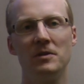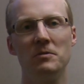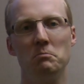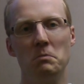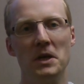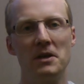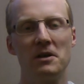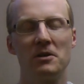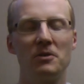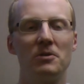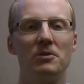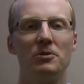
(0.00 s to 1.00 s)
make
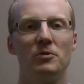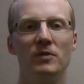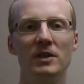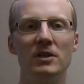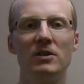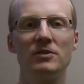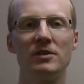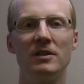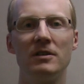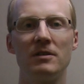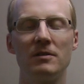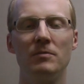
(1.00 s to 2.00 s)
good videos
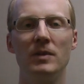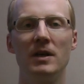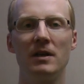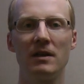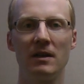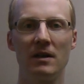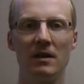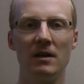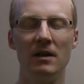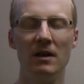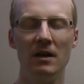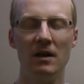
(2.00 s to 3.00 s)
and make uh,
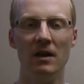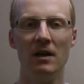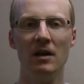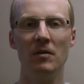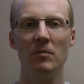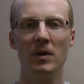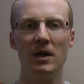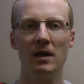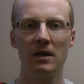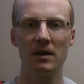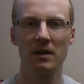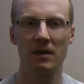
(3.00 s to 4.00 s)

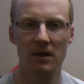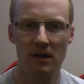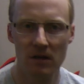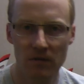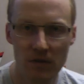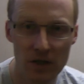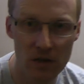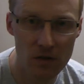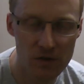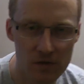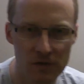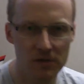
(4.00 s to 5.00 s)
make
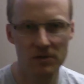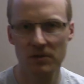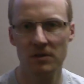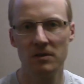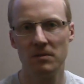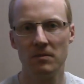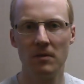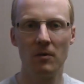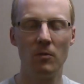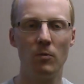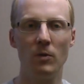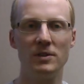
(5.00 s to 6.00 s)
videos
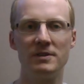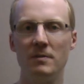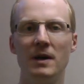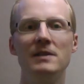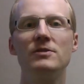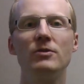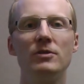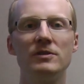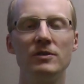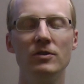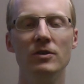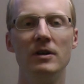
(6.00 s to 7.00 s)
once a month or
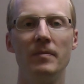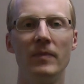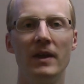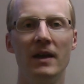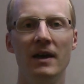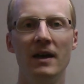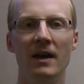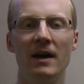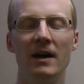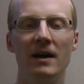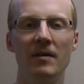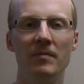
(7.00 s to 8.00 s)
so.
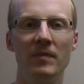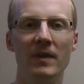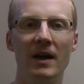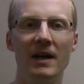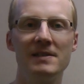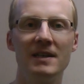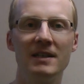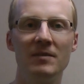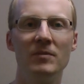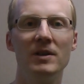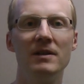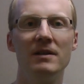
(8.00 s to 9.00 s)
Um, I sent
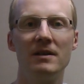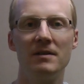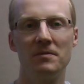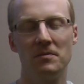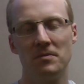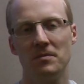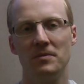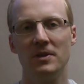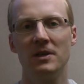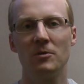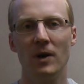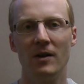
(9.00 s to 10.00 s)
them uh,
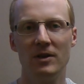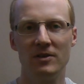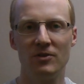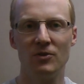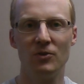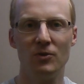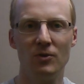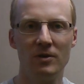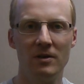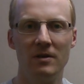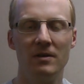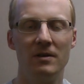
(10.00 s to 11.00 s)
the inquiry to
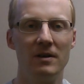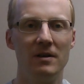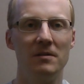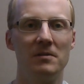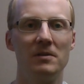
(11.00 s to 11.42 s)
uh,